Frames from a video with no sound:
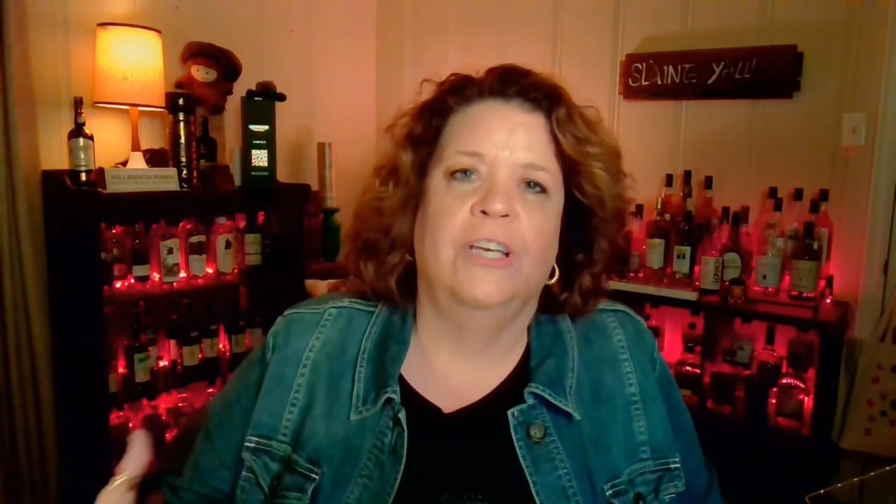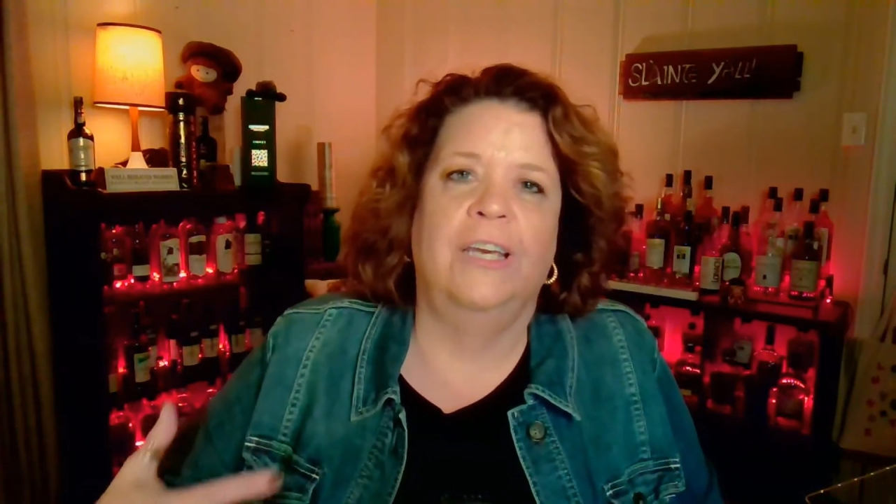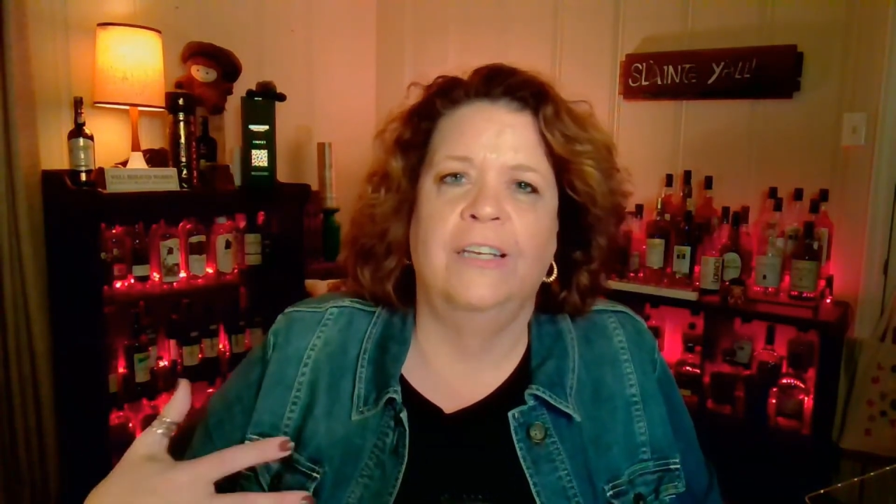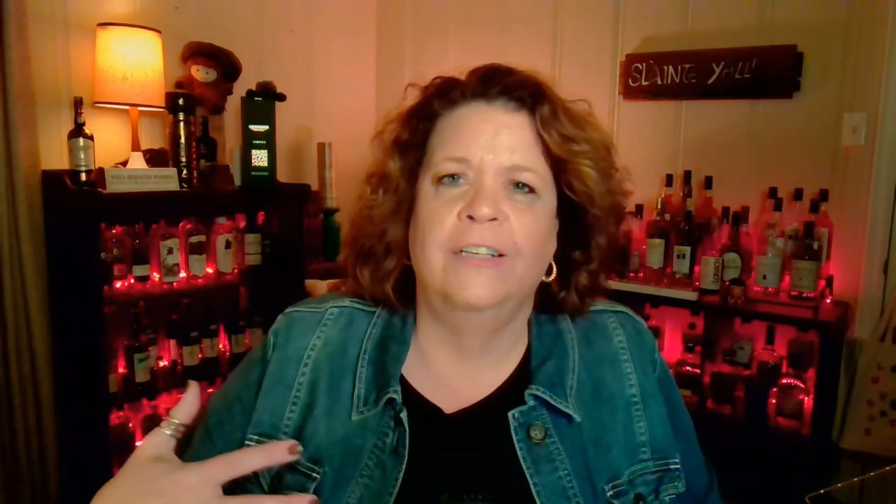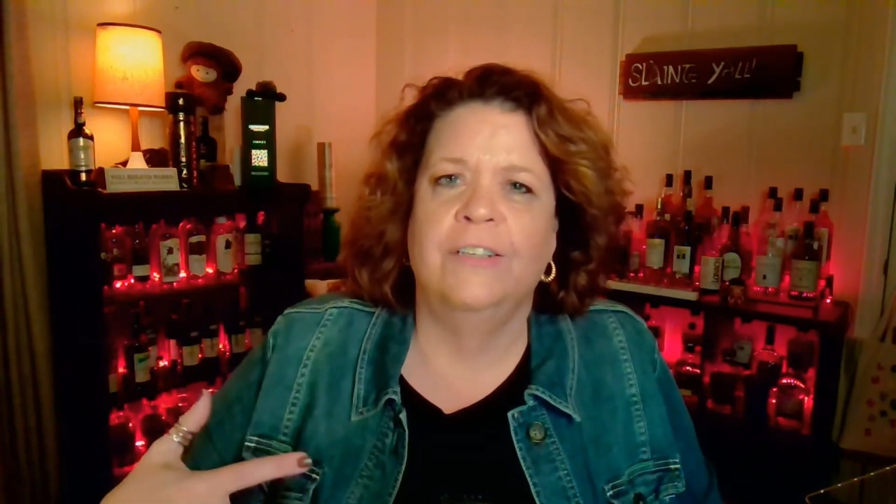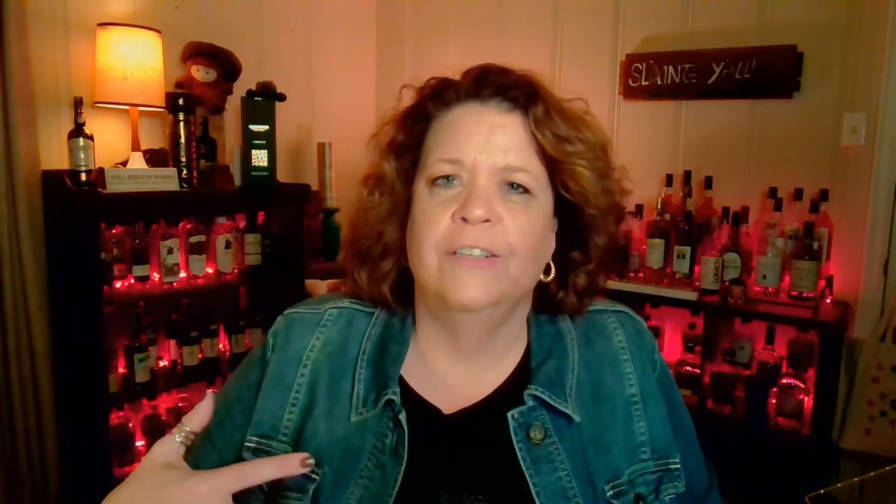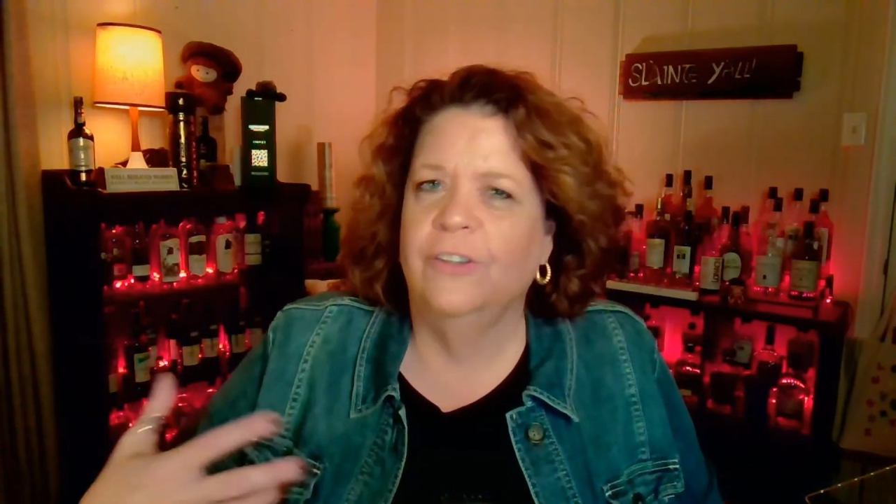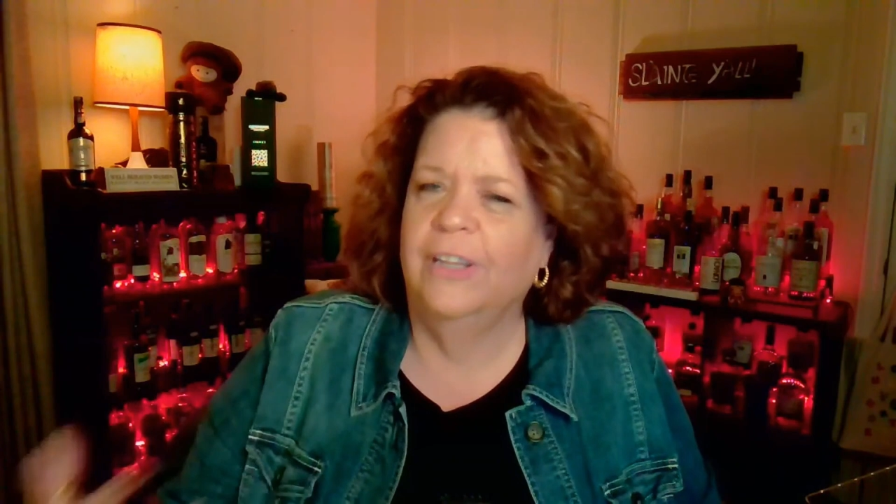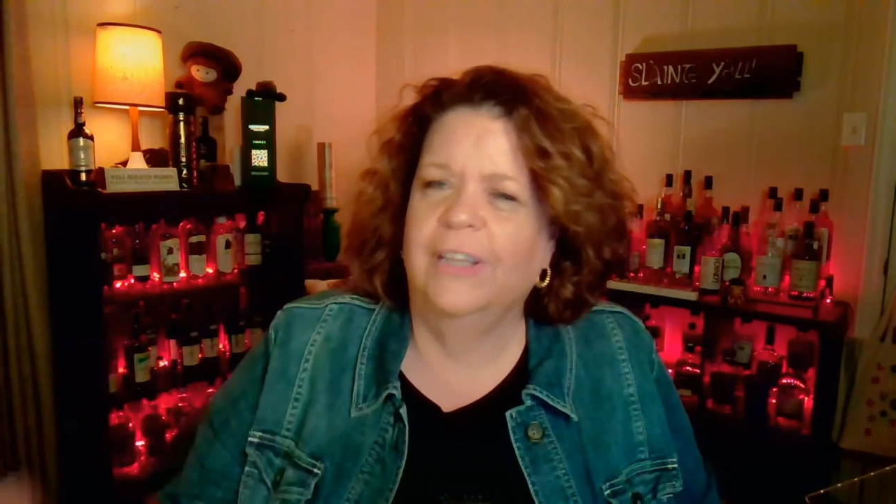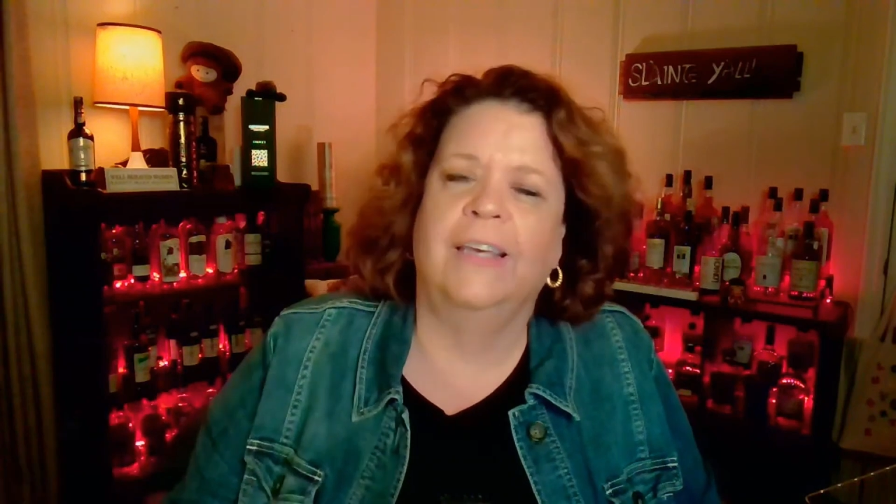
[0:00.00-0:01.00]
and
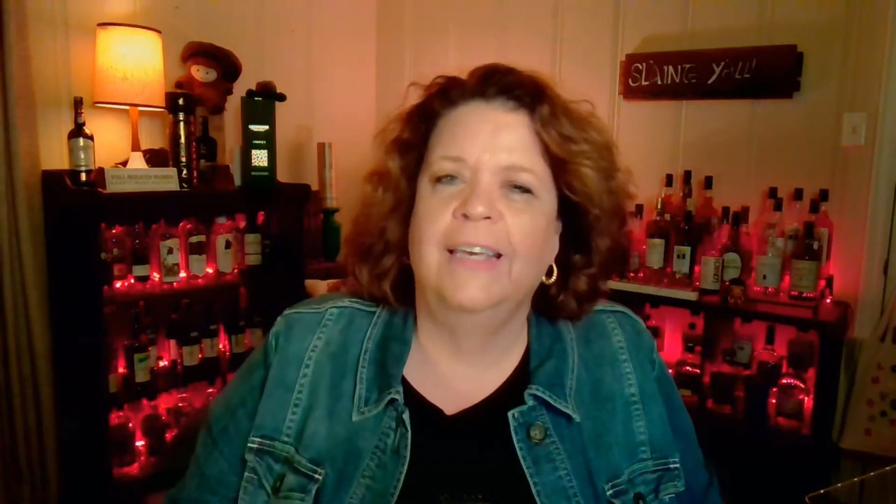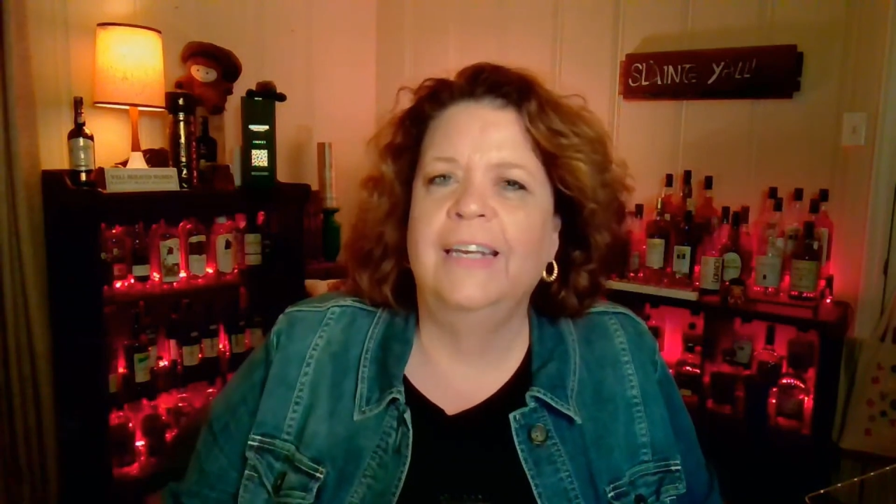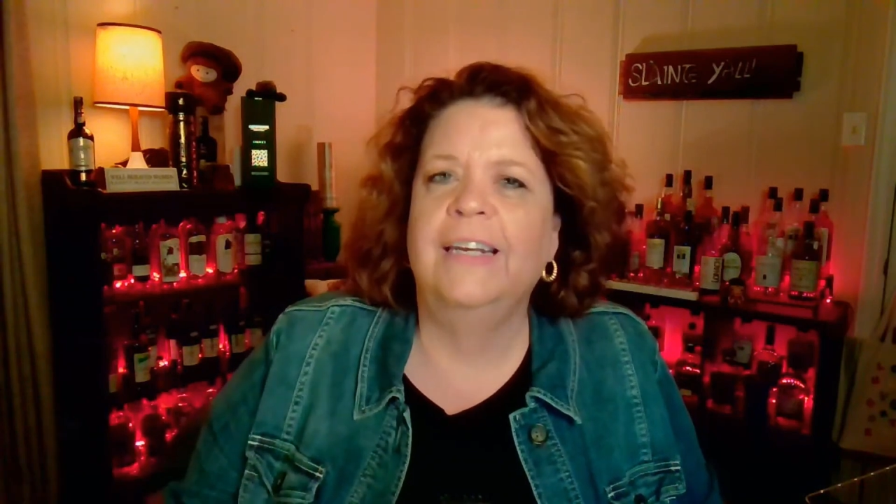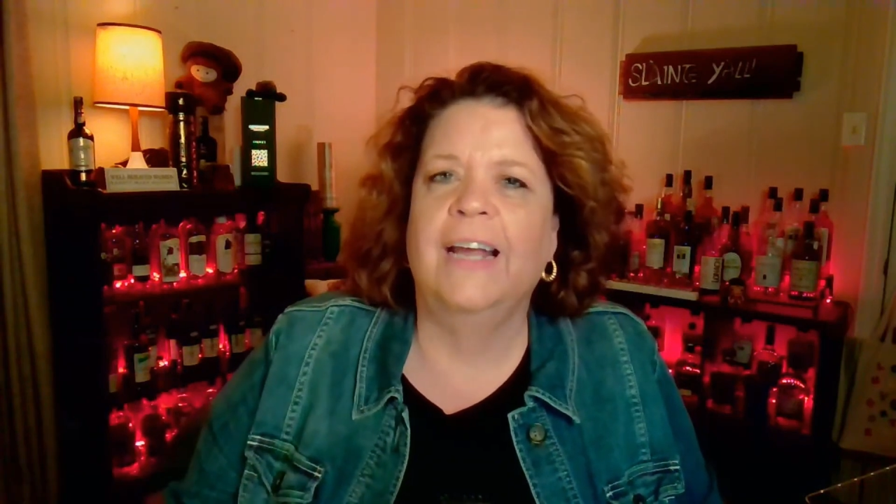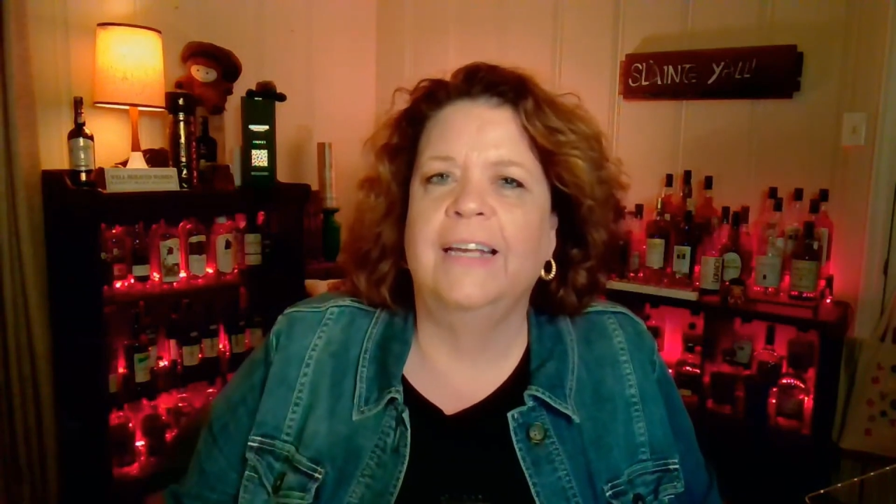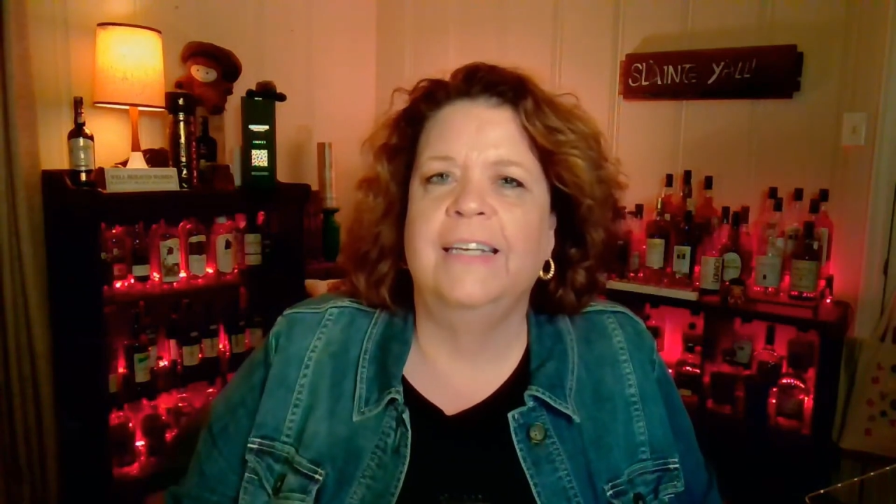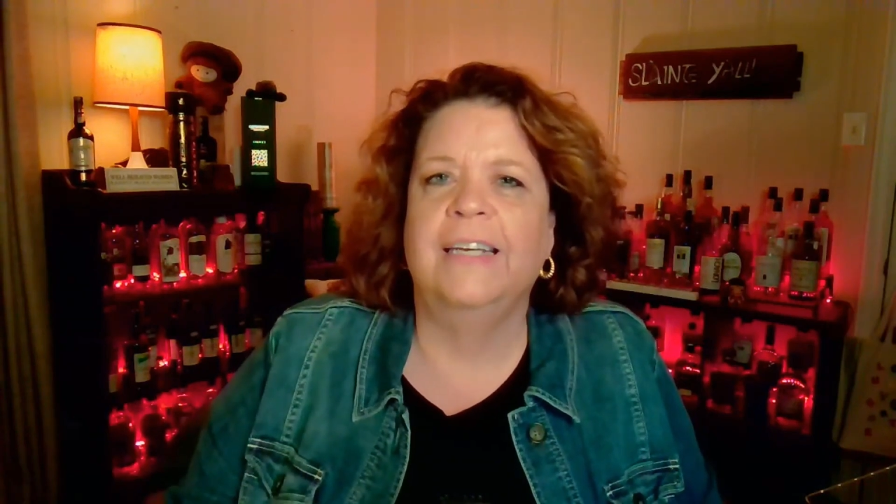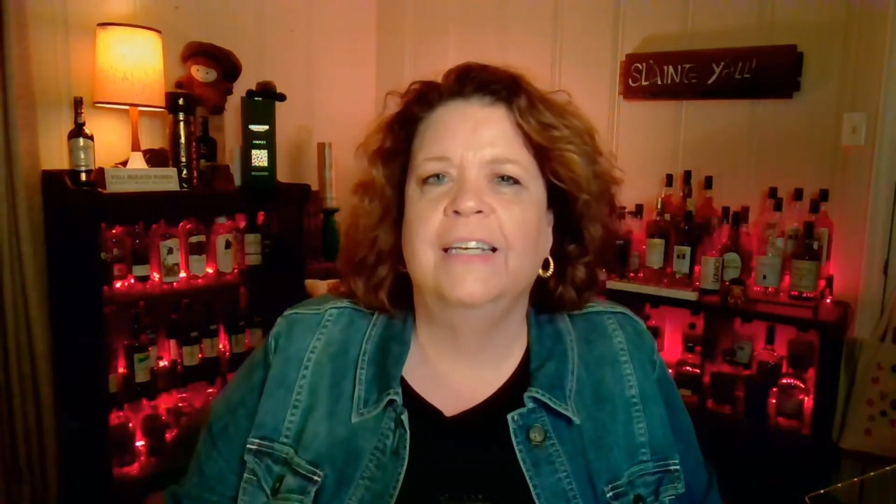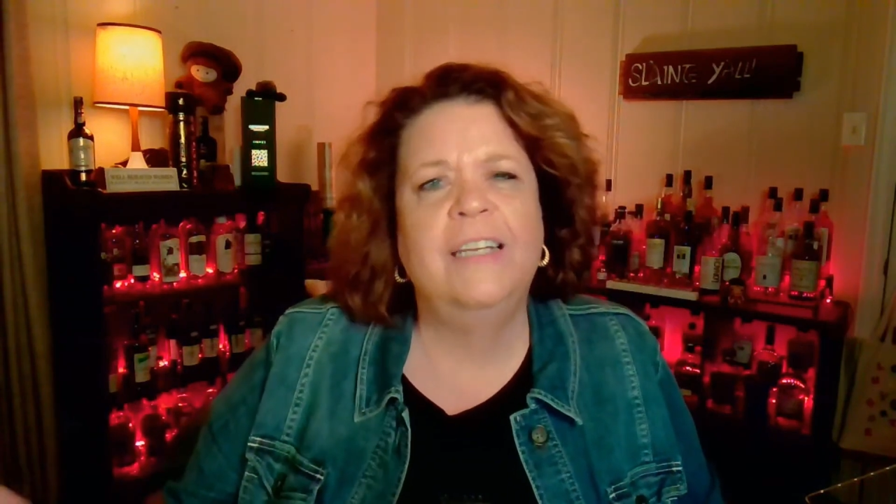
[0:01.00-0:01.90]
they can get an idea.